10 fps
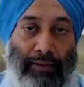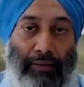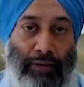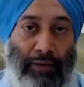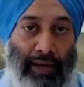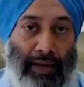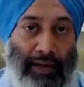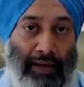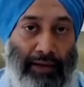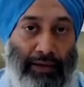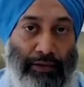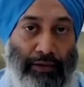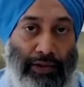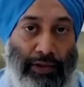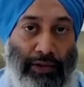Would you like us to
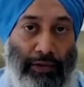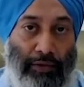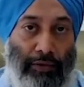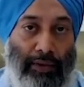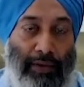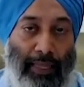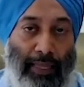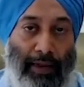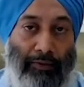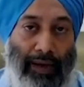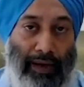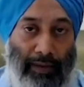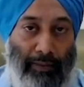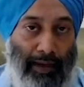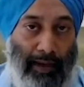schedule a
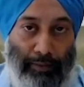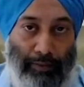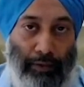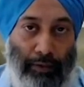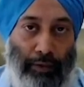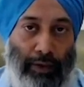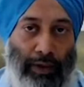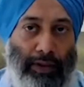wake-up alarm for you?